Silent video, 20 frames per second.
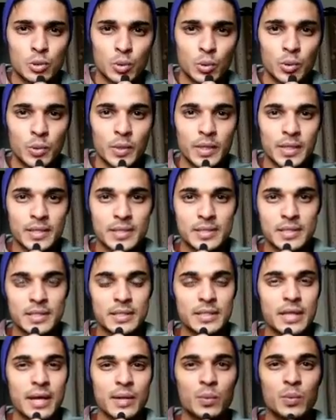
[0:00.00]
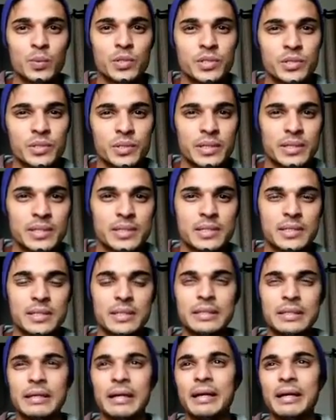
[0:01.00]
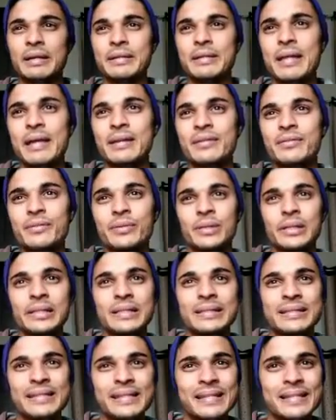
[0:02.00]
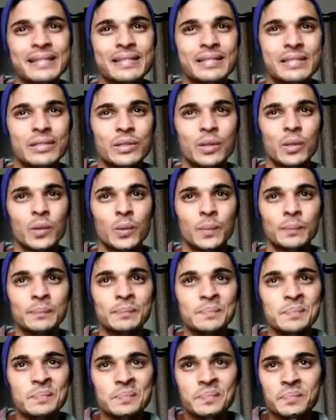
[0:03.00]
you can say that was, you can say, I, that really things, you know,